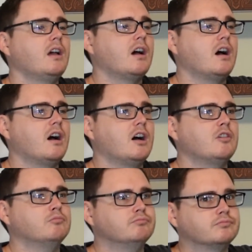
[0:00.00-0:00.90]

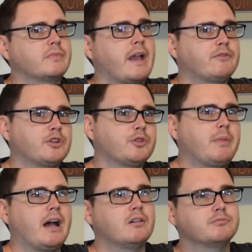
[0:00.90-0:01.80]
After
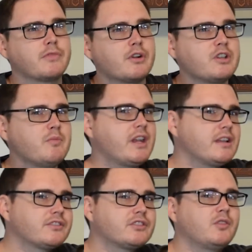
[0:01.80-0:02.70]
about 30
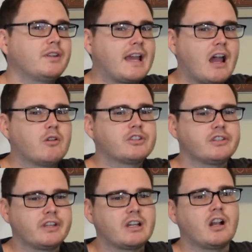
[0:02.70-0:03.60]
minutes to an hour,
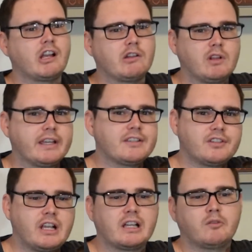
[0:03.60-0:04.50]
she's like, alright, well I guess
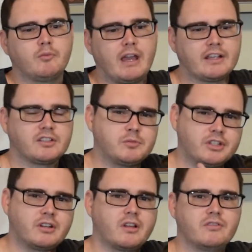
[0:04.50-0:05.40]
they're not coming back, so I'm
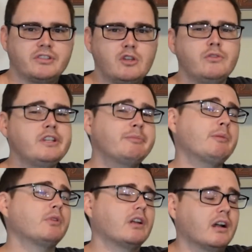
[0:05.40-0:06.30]
just gonna go see who these
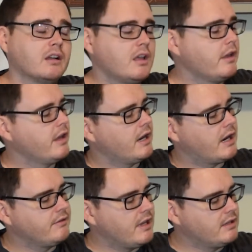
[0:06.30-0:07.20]
people are.
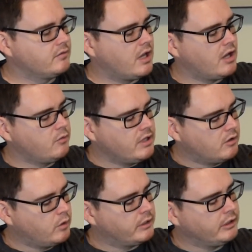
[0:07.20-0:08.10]
And then we
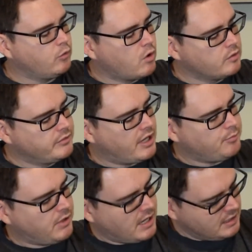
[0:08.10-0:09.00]
quickly warmed
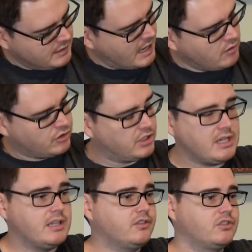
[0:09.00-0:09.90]
up, and now
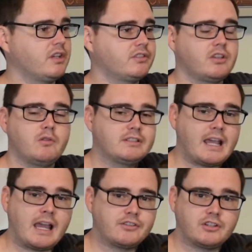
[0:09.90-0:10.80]
she is just so
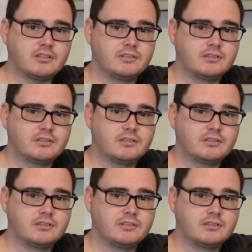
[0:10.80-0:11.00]
attached.